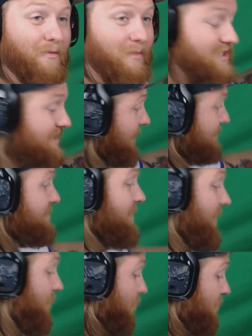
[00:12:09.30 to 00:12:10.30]
much that
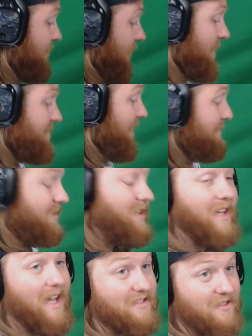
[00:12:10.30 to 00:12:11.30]
cord costs. I'm
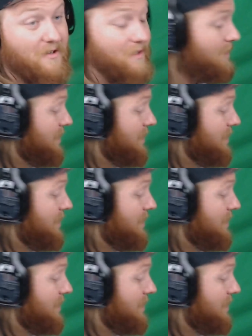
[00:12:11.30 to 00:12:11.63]
gonna guess $30.